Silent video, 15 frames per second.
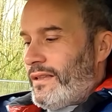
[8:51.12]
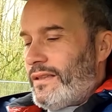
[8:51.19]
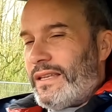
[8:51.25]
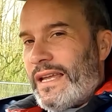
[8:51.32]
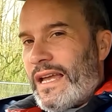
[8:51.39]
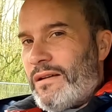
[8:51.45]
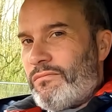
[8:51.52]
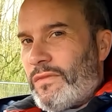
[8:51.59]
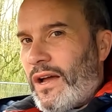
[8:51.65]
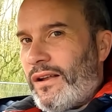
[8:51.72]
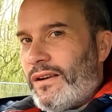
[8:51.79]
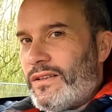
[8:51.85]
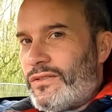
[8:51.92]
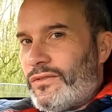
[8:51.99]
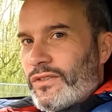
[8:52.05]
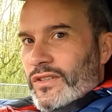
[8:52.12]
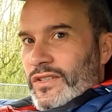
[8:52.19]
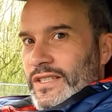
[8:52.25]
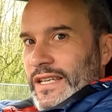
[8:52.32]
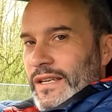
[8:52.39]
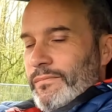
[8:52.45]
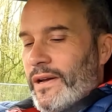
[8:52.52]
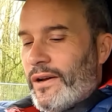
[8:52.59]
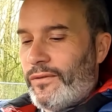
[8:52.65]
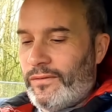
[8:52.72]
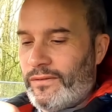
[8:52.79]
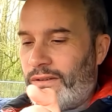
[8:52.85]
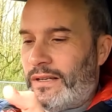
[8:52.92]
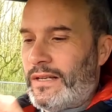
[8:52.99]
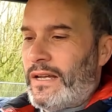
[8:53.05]
the M colours on your seat belt.
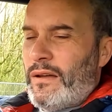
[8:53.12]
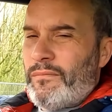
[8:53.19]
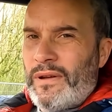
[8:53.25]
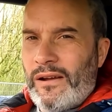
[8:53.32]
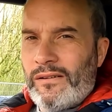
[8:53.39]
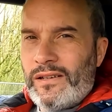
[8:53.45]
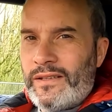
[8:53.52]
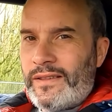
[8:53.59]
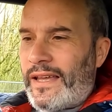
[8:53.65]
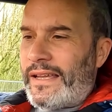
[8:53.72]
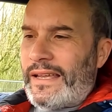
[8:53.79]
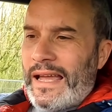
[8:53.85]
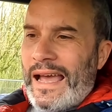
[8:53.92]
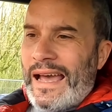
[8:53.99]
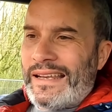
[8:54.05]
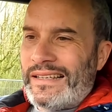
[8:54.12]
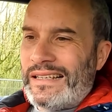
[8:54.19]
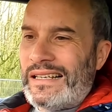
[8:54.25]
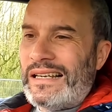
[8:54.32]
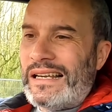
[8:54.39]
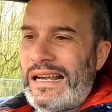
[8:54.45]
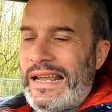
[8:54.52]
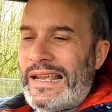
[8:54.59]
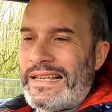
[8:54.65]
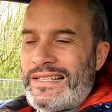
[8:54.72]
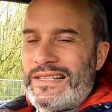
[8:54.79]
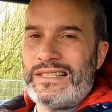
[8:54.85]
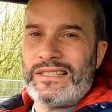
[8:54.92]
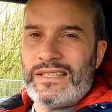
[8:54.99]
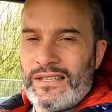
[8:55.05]
Apparently they add at
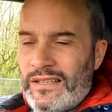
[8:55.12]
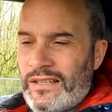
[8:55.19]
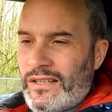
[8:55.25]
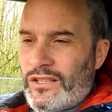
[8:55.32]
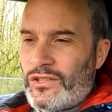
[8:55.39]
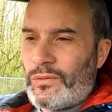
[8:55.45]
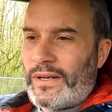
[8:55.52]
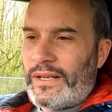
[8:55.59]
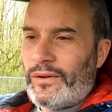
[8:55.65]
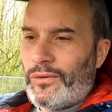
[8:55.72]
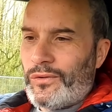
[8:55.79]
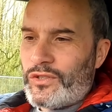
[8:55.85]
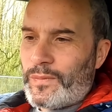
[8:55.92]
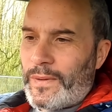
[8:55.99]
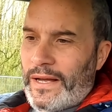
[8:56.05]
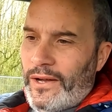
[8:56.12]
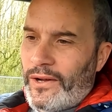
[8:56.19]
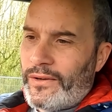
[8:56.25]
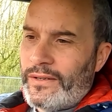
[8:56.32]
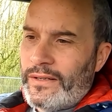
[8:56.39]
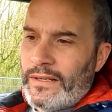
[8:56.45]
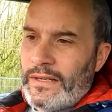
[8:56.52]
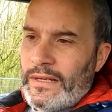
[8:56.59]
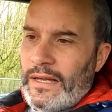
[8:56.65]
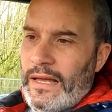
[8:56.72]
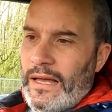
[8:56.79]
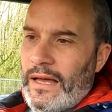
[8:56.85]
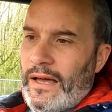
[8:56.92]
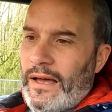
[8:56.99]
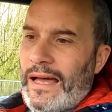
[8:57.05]
least 20 horsepower,
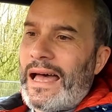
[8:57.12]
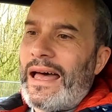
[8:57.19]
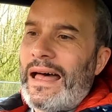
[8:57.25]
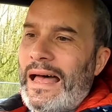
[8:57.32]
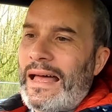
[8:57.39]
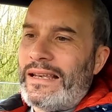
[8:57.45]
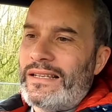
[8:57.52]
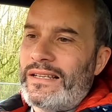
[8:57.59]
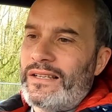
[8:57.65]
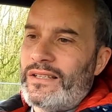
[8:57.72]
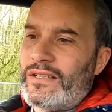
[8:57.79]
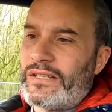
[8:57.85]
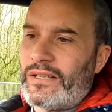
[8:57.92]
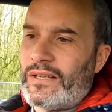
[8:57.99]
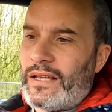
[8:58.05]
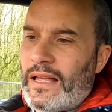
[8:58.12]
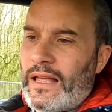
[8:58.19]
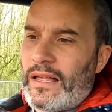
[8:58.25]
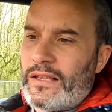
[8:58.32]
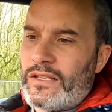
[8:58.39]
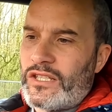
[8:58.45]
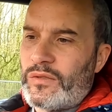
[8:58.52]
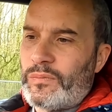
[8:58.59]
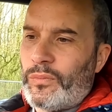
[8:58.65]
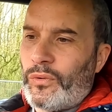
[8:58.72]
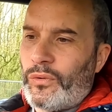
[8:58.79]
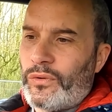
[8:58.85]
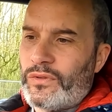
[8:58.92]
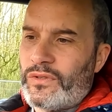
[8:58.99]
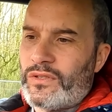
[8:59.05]
and
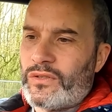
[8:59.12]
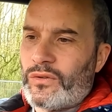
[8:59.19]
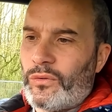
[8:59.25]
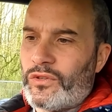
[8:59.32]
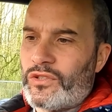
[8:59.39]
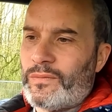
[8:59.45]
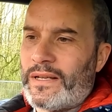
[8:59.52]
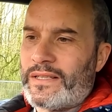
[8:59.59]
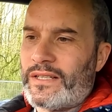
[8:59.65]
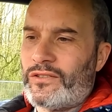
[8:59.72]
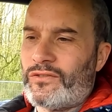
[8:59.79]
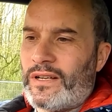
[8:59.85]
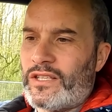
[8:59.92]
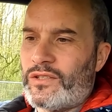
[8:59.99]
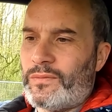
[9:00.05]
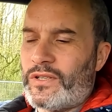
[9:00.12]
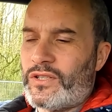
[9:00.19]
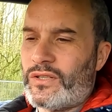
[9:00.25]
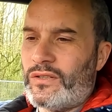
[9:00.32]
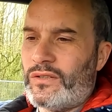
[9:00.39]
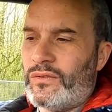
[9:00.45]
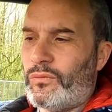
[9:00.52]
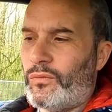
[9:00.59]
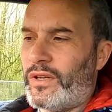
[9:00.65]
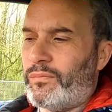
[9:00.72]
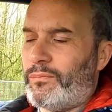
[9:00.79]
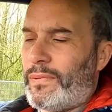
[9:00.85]
sports automatic transmission with